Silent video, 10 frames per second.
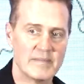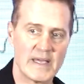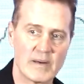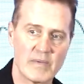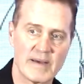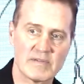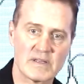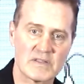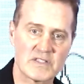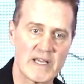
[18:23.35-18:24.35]
Man, we have a
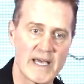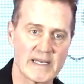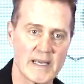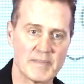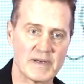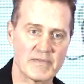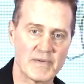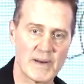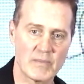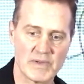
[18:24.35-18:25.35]
little sign up in the
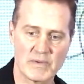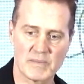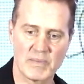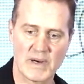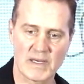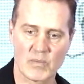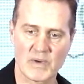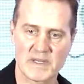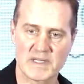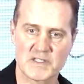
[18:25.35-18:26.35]
front where you can park in
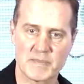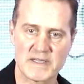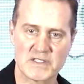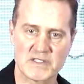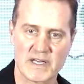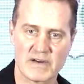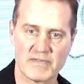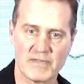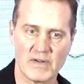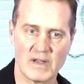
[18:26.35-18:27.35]
one of these spaces that are
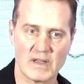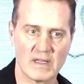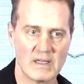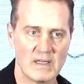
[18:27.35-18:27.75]
full.